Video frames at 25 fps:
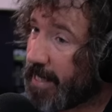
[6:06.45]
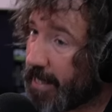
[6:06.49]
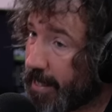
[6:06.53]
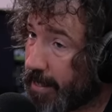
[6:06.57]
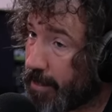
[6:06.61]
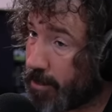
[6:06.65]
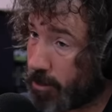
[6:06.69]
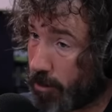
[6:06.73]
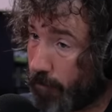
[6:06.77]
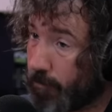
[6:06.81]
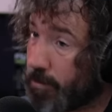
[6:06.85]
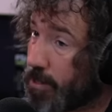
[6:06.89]

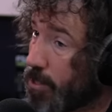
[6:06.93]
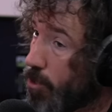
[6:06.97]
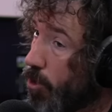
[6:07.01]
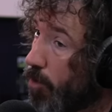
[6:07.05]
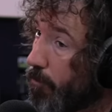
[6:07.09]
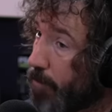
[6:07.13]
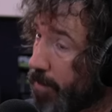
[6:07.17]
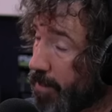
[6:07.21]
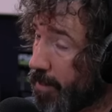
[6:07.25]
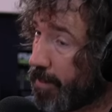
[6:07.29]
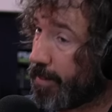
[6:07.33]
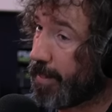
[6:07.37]
It's obviously
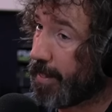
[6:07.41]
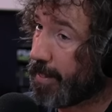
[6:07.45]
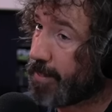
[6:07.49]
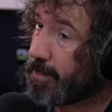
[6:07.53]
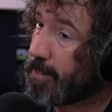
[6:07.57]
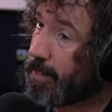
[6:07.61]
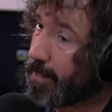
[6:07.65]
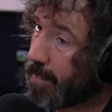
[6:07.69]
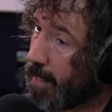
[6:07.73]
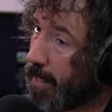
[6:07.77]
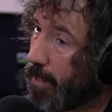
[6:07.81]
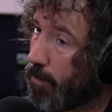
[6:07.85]
not been adhered
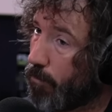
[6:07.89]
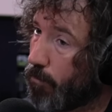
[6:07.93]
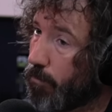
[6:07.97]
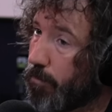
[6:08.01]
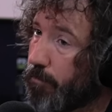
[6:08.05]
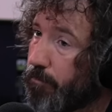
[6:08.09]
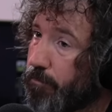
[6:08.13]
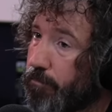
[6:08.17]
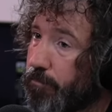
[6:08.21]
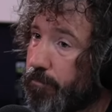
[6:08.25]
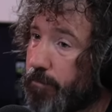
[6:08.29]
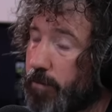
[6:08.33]
to now,
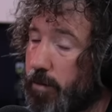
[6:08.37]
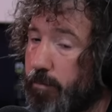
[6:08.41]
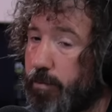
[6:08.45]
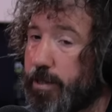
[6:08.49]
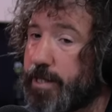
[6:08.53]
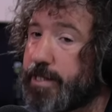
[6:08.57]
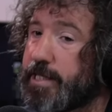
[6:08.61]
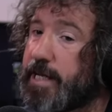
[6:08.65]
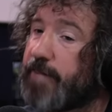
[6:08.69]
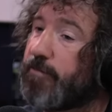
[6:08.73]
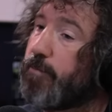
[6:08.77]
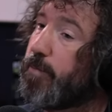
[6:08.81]

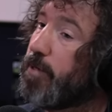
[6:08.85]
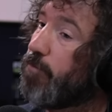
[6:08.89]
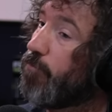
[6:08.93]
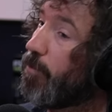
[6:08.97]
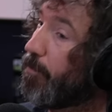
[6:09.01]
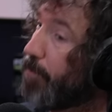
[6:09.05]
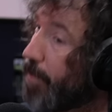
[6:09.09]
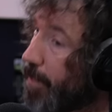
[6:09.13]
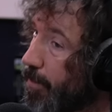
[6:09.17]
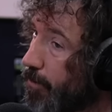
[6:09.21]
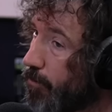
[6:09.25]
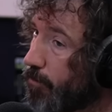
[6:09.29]
but it's never been
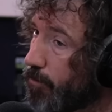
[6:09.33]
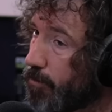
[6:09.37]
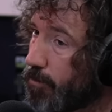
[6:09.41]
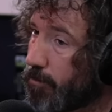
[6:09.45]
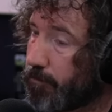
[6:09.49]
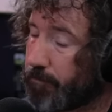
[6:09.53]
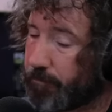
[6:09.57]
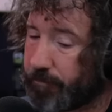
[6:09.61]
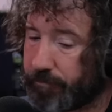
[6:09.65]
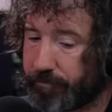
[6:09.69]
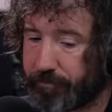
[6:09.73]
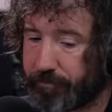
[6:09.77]
repealed.